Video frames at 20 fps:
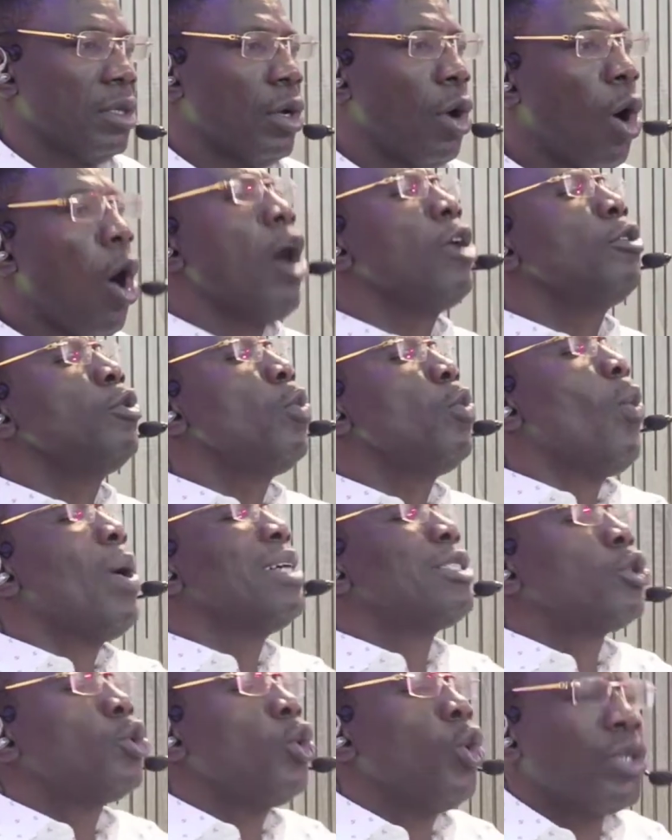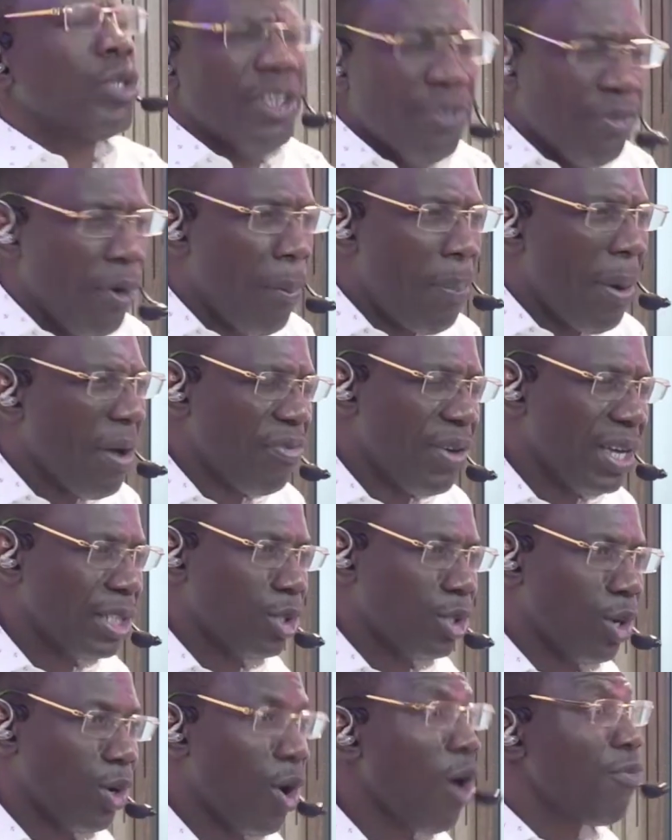Always looking for
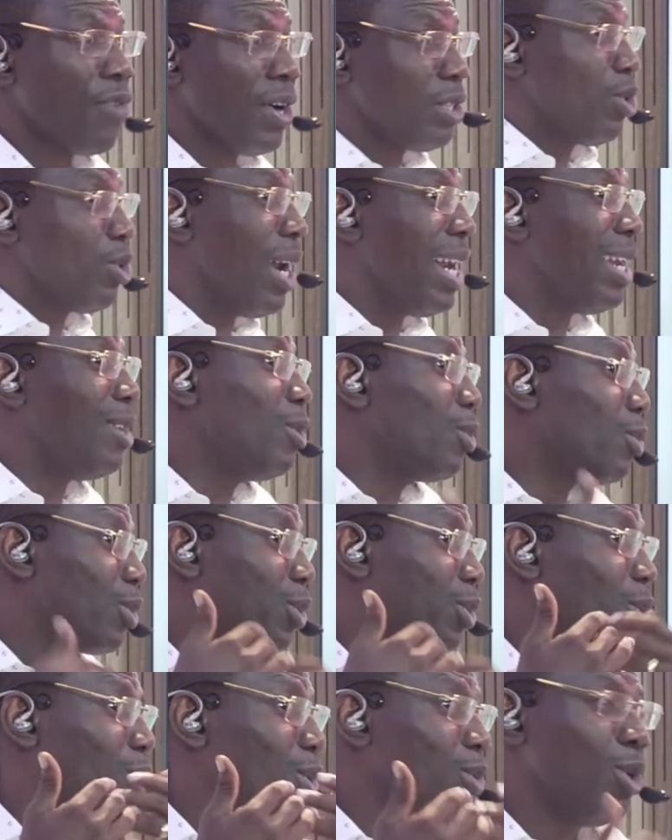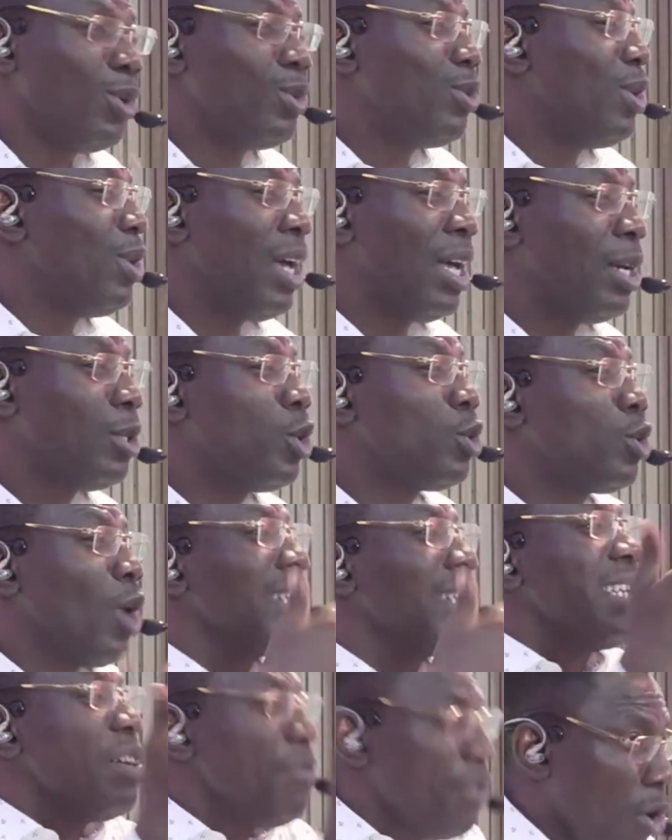perfection. Unfortunately, you
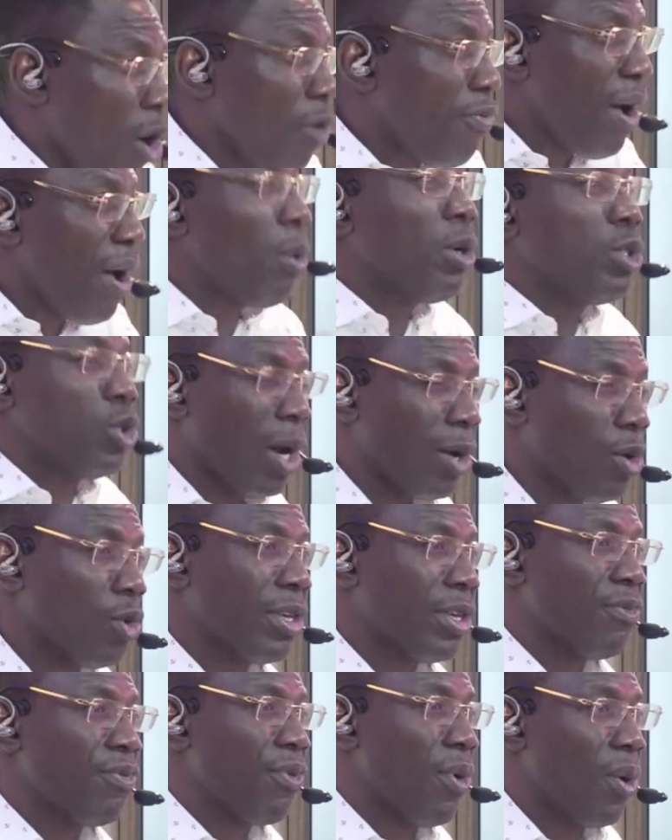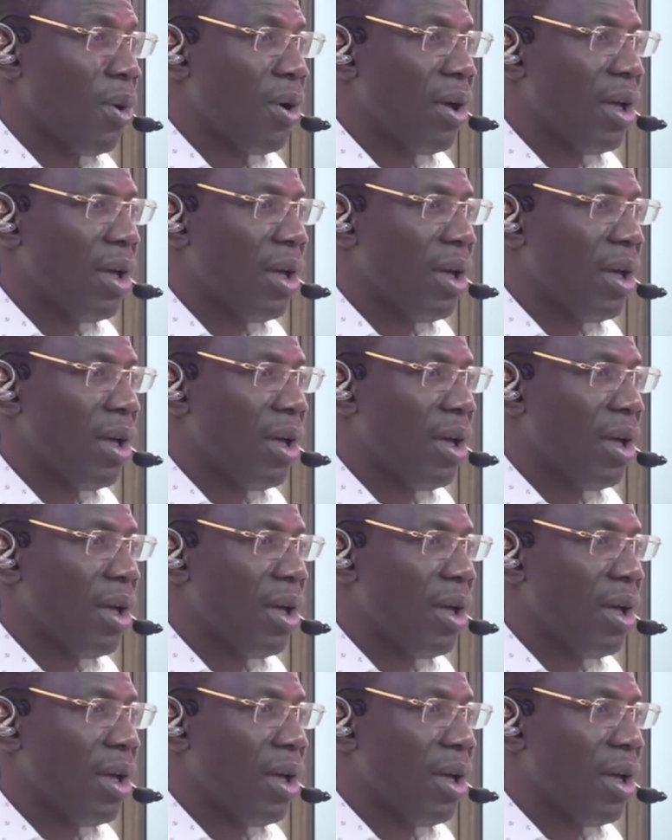don't even offer what you are looking for.